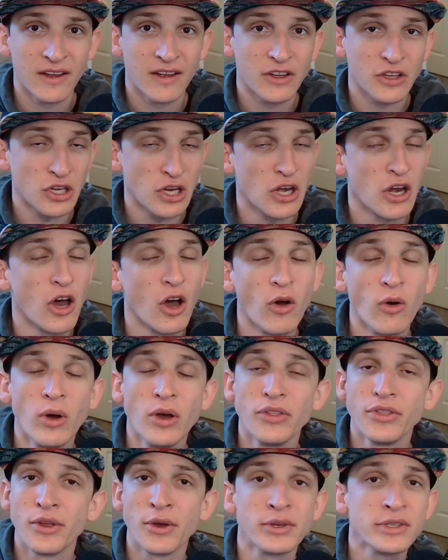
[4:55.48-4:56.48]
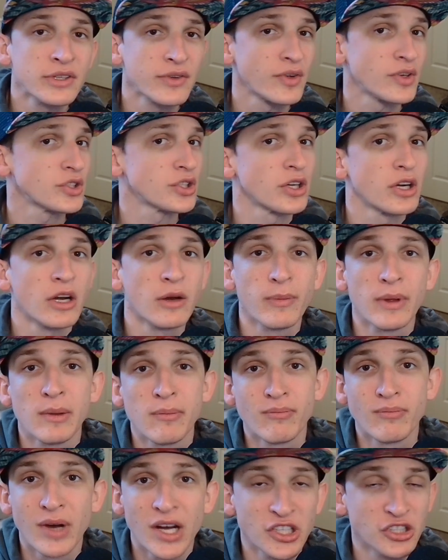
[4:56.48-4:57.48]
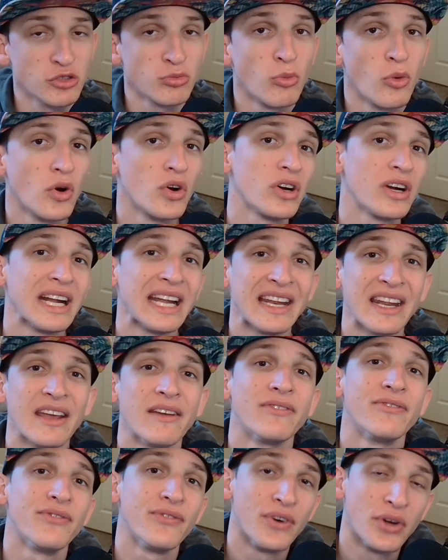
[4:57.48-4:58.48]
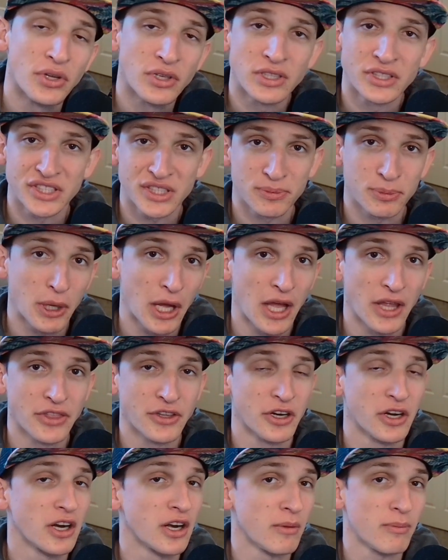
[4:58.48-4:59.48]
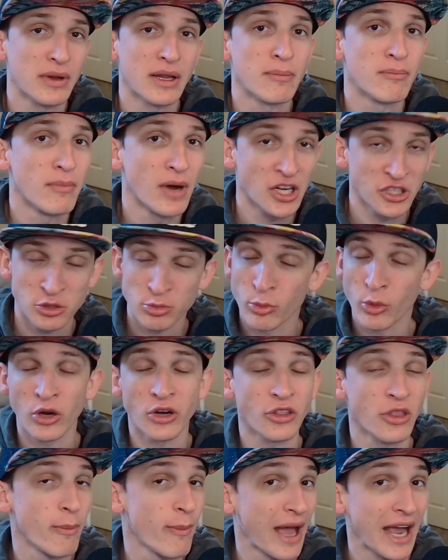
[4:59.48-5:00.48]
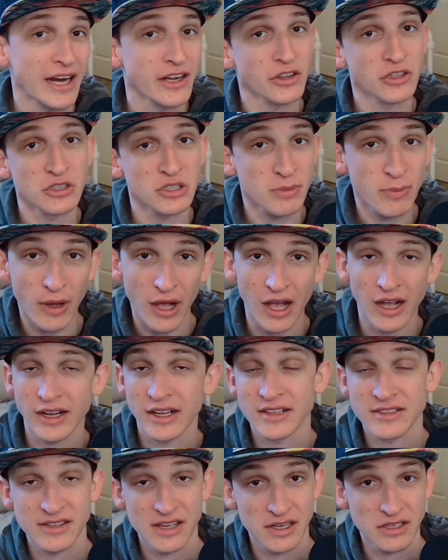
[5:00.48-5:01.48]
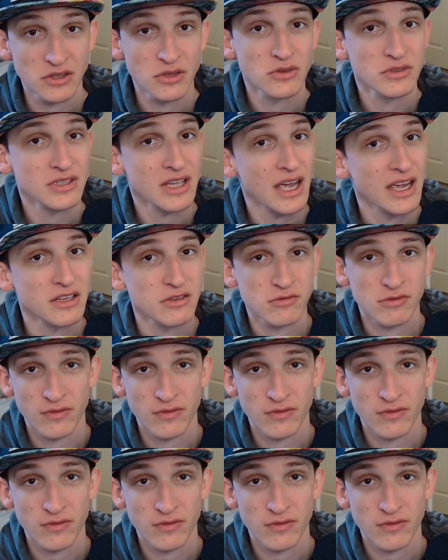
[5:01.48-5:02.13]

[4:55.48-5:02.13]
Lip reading: you know, those fish are going to be much more in a full spawn. They're going to be much more in the back of those pockets like those guys were